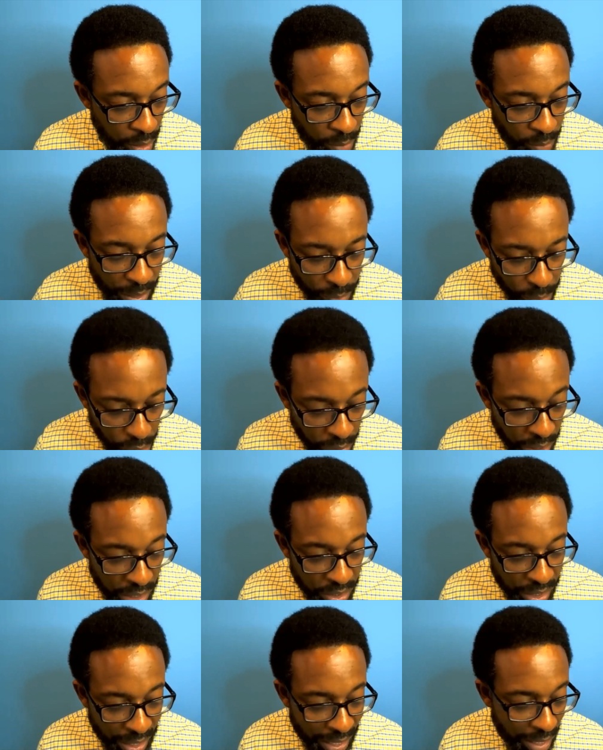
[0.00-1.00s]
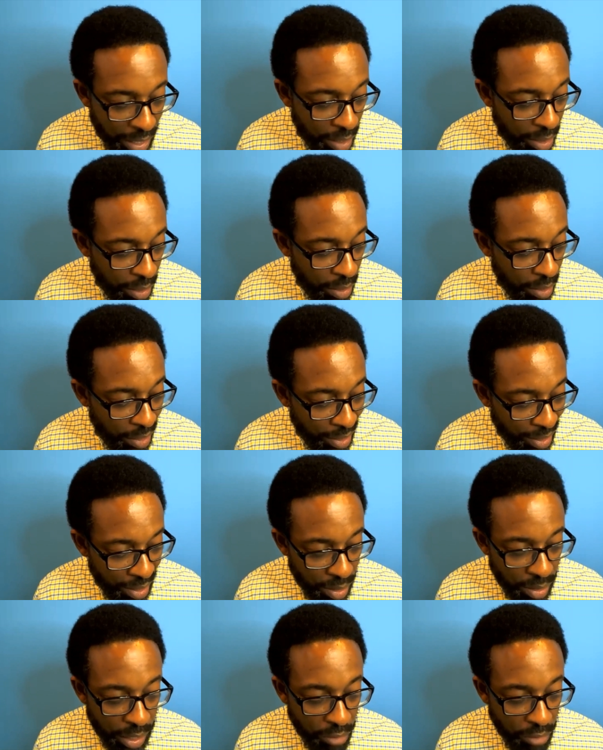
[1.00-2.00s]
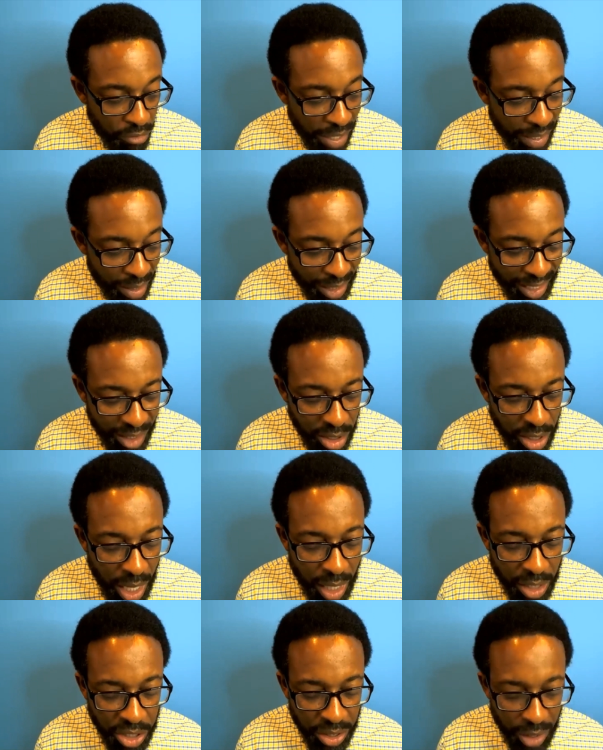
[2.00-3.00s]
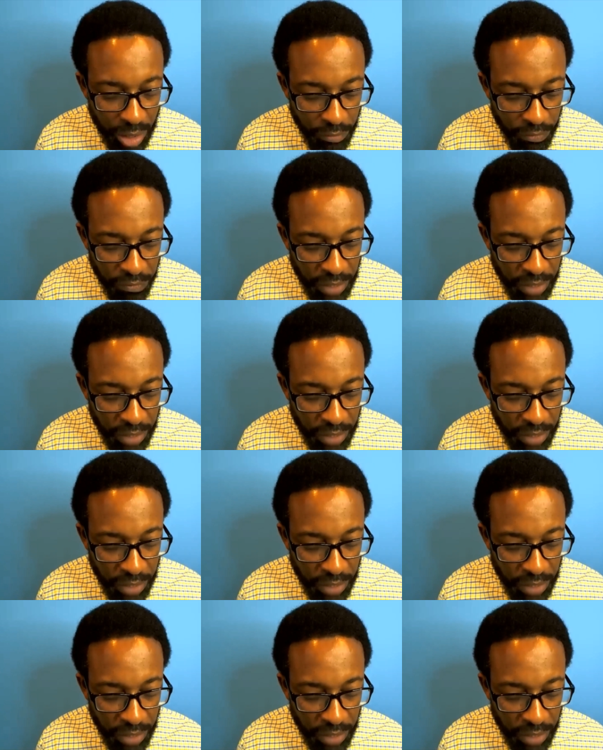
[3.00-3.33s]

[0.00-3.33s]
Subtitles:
By breathing in and directly touching the